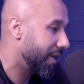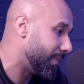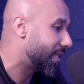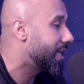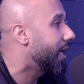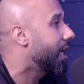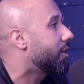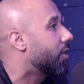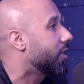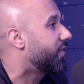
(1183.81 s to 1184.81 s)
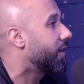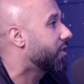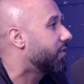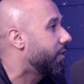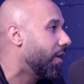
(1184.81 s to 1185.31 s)
I'm sitting here right in front
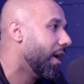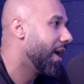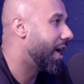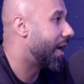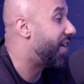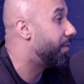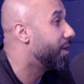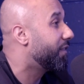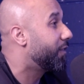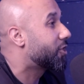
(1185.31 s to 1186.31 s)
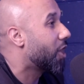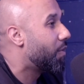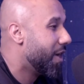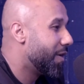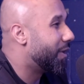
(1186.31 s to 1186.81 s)
of you, and I have a beautiful show
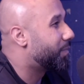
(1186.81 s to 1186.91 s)
with